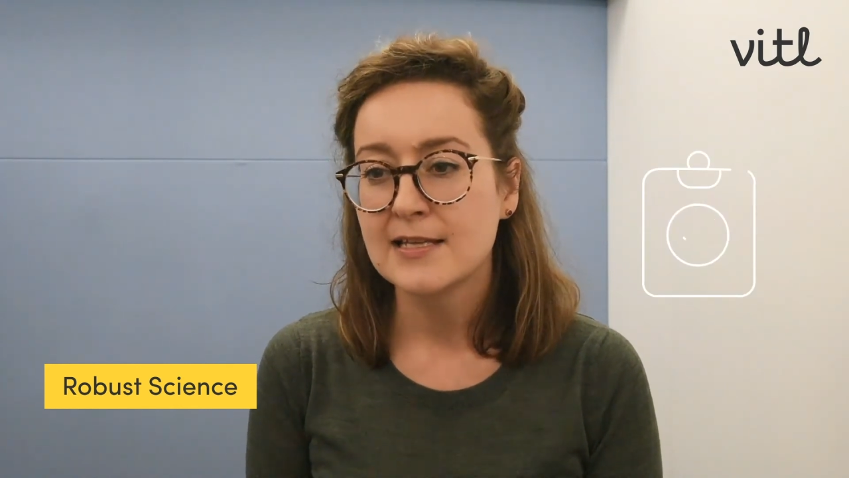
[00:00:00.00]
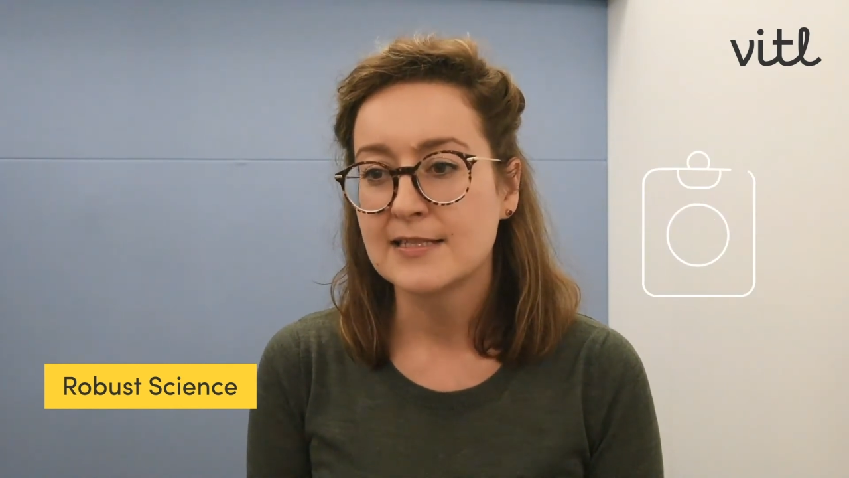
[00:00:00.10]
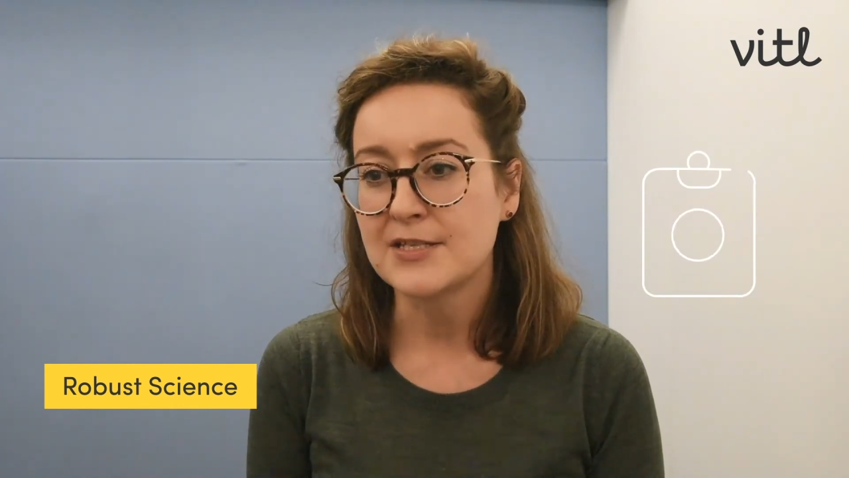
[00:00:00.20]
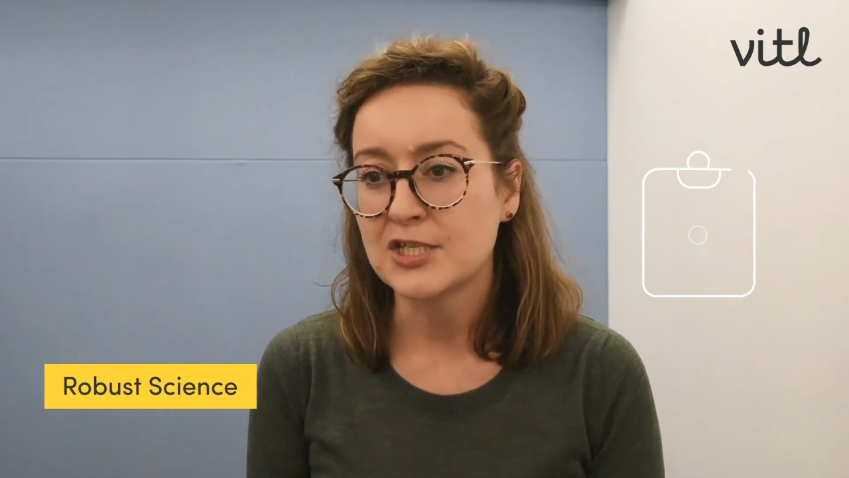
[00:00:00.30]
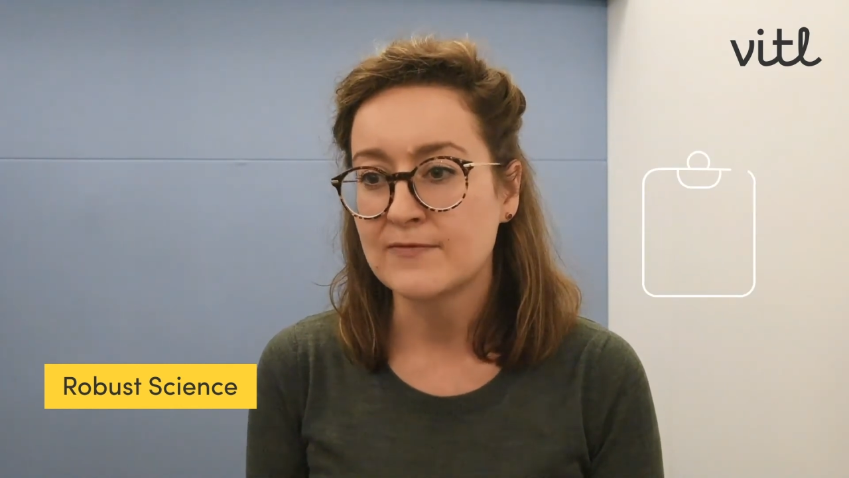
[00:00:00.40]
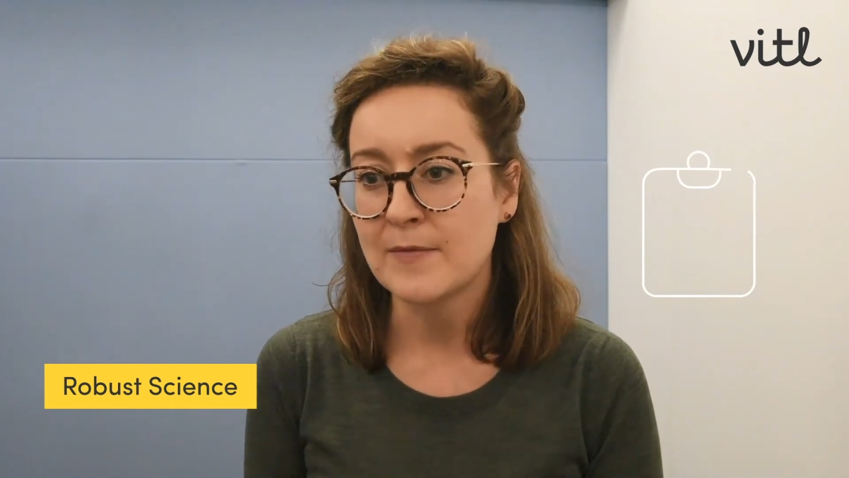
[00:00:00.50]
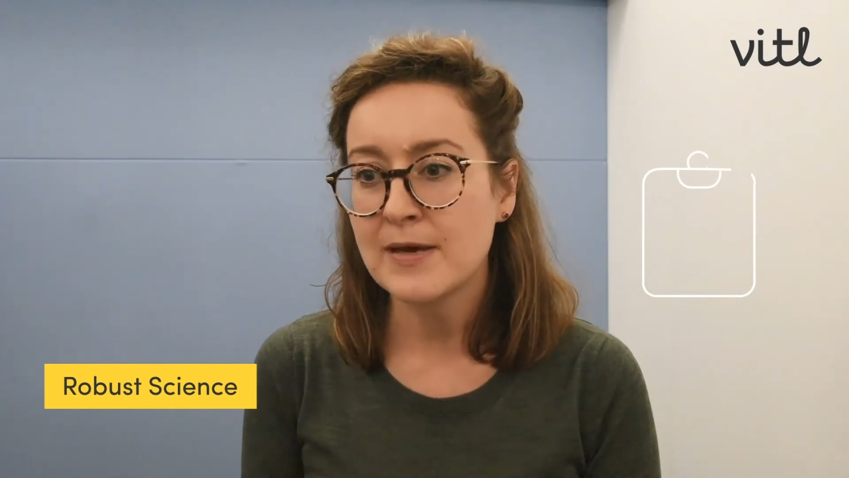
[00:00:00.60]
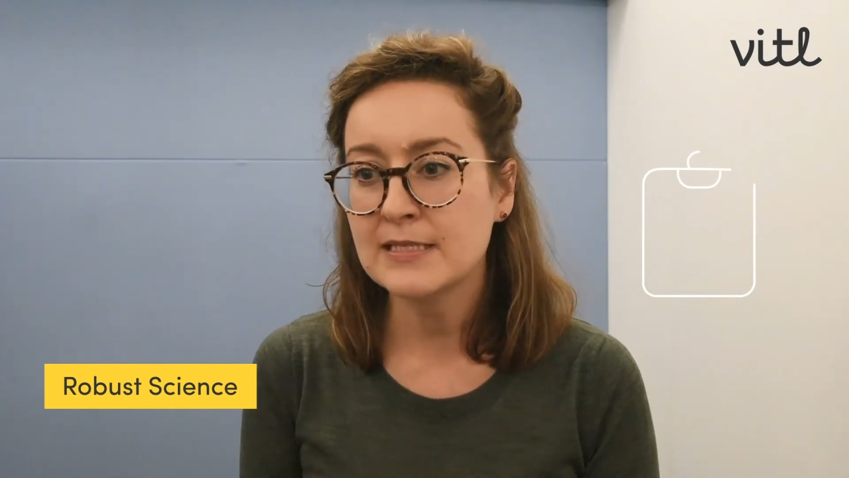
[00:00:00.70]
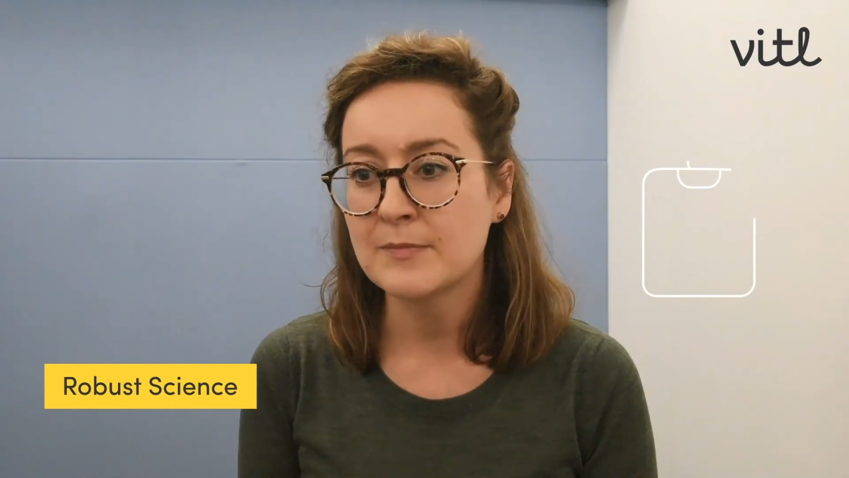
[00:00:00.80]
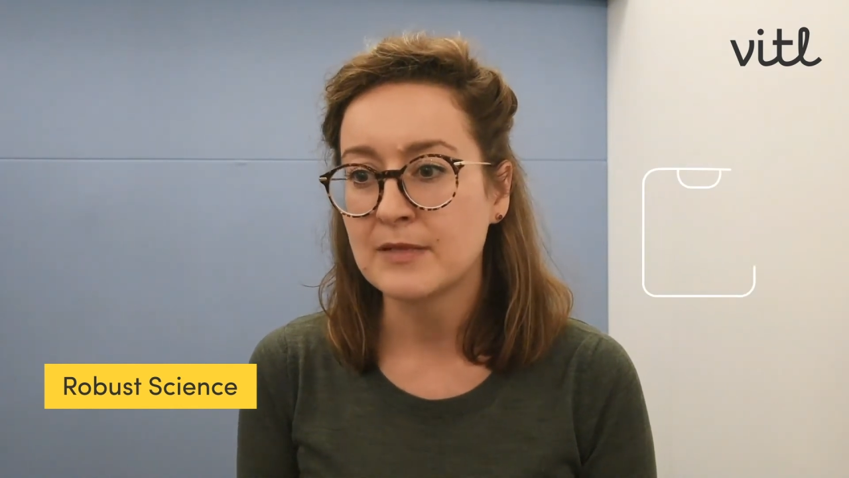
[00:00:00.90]
such as the
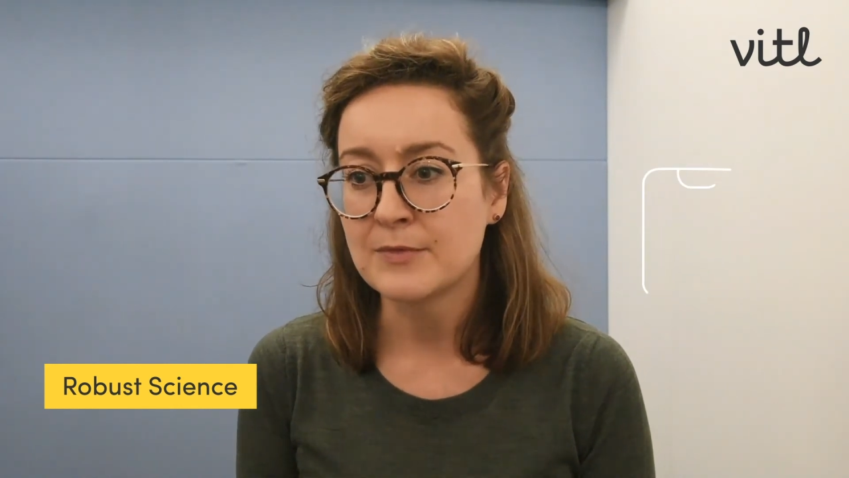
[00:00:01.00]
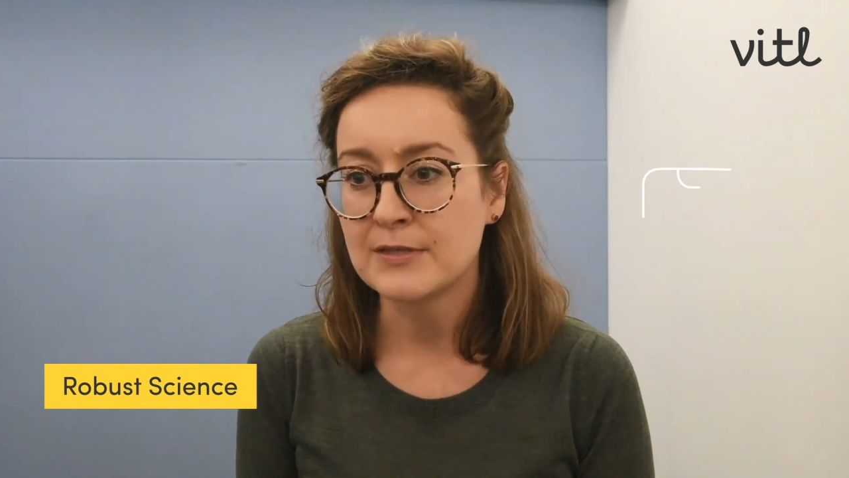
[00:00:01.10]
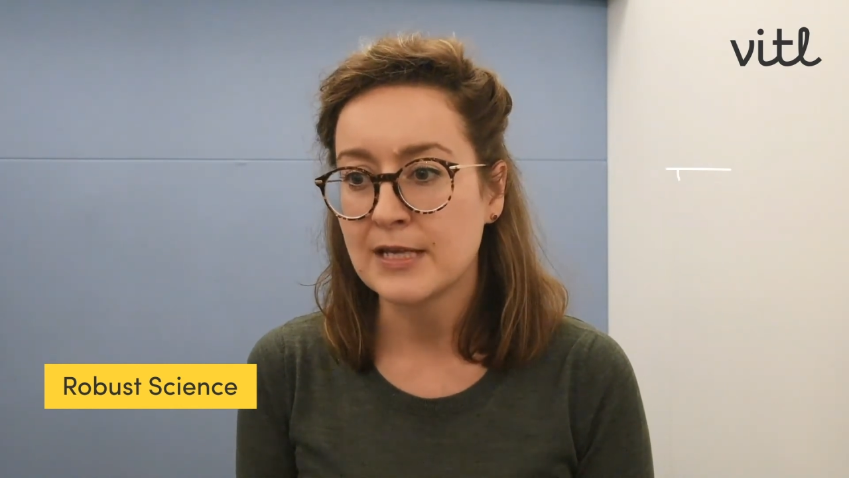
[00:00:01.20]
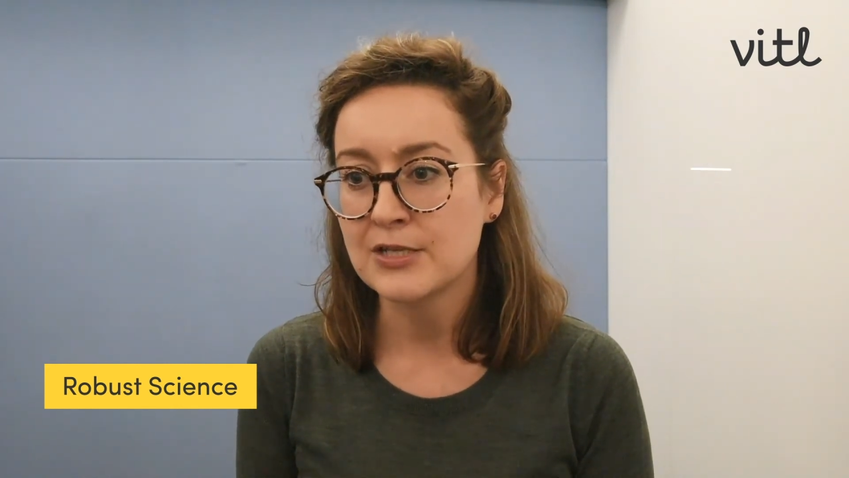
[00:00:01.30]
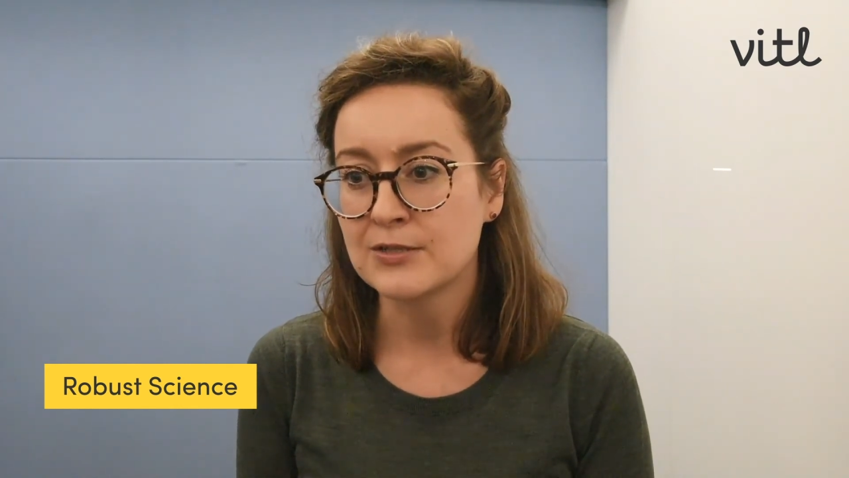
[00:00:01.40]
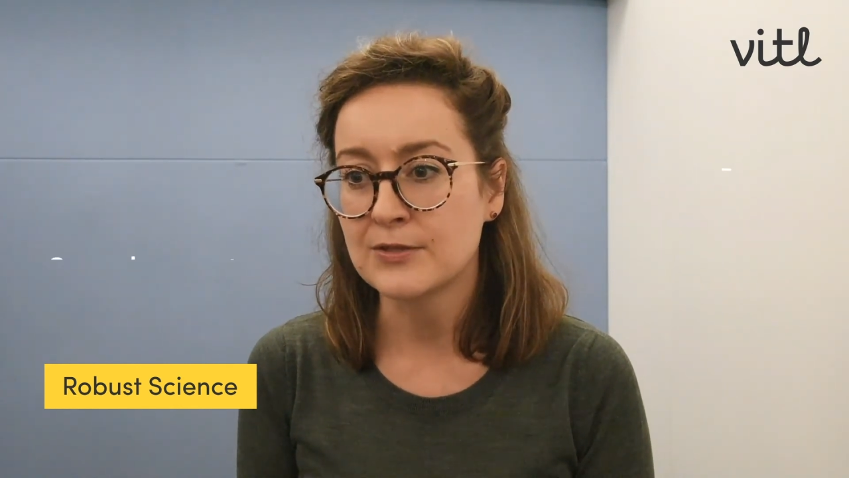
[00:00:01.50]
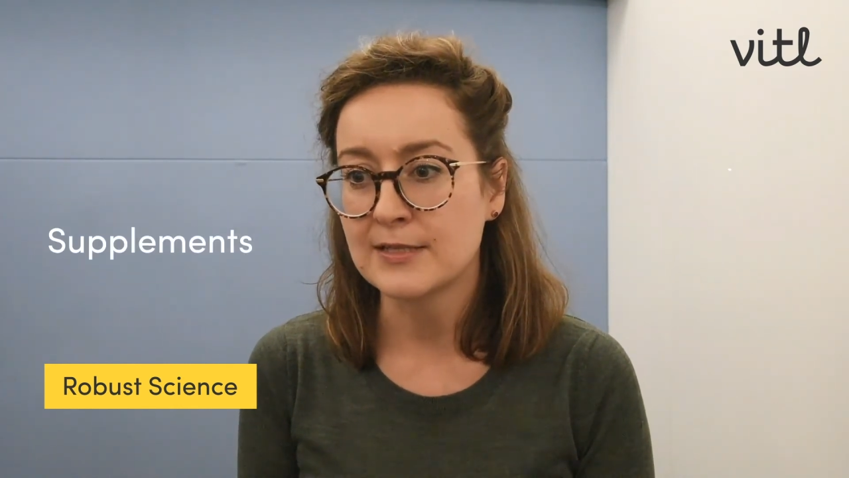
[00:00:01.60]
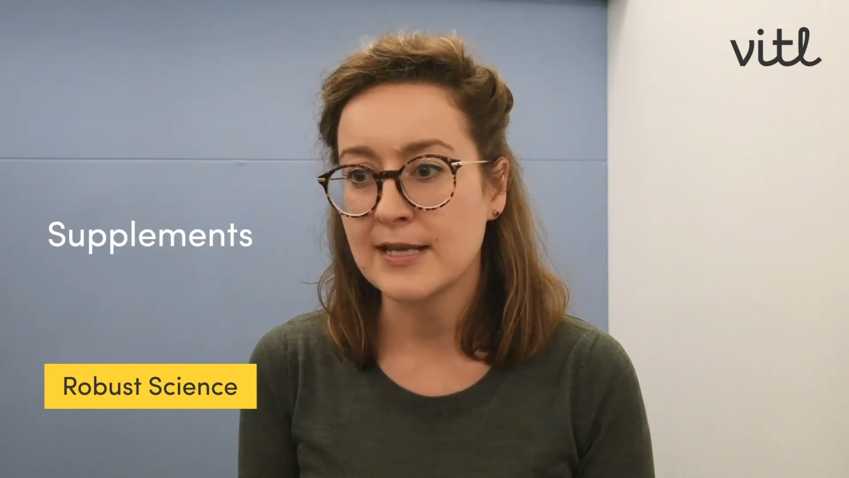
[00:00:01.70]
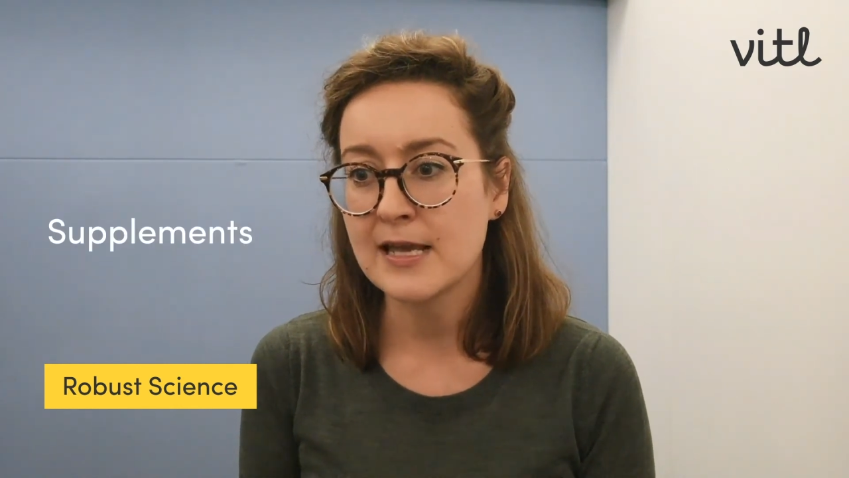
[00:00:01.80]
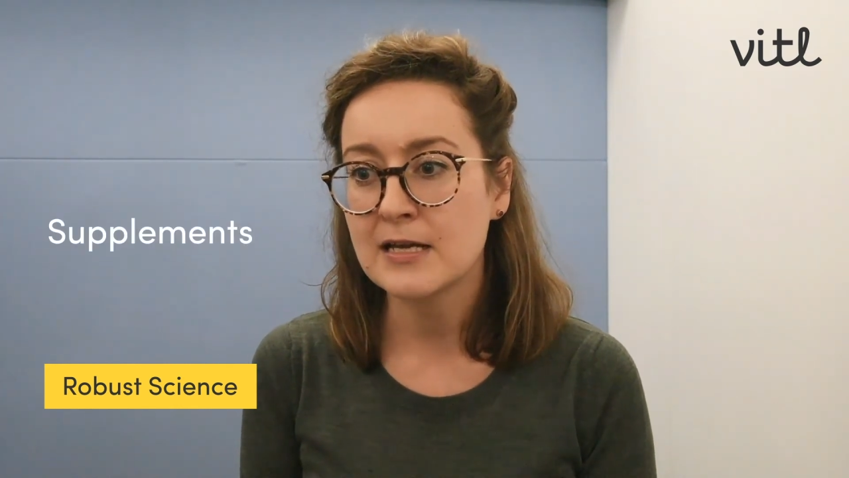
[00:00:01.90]
best supplementation to
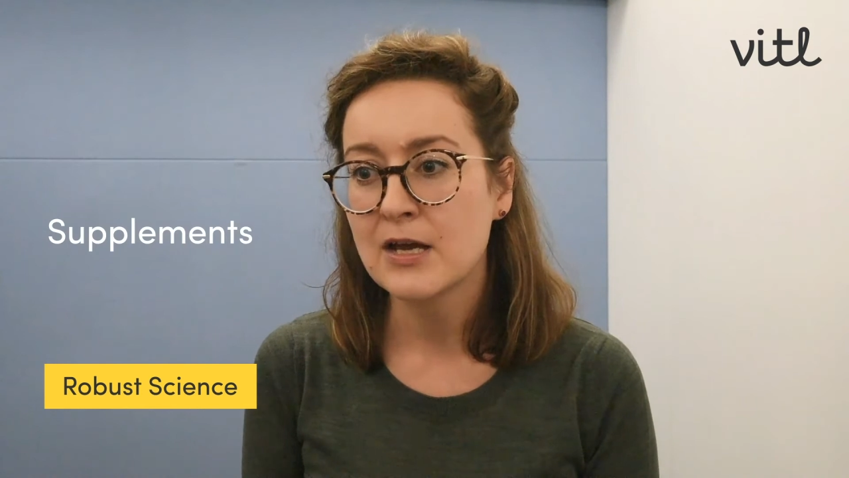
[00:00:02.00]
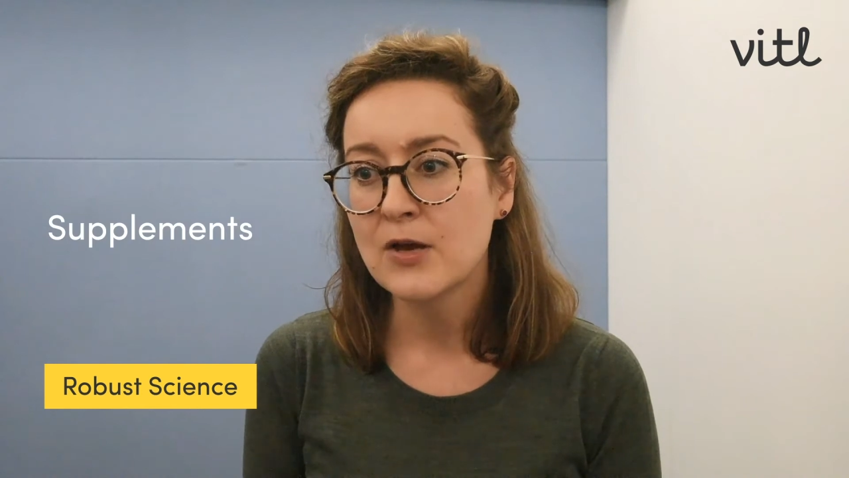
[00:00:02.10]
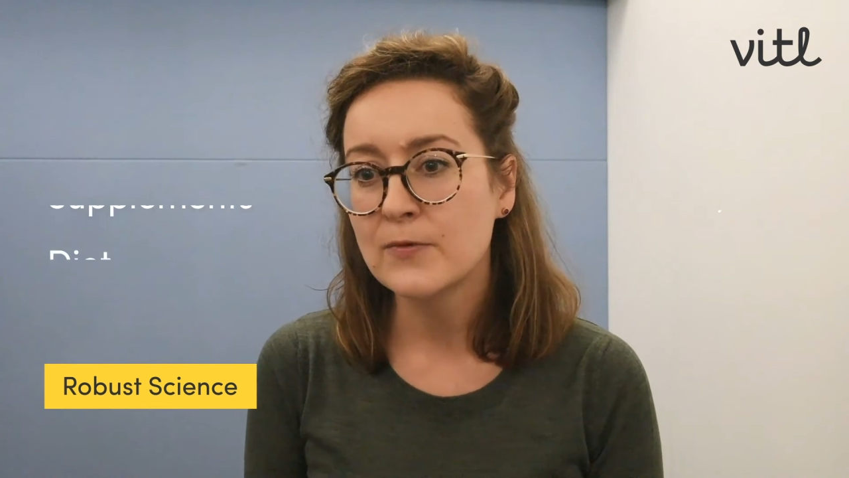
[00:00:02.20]
take,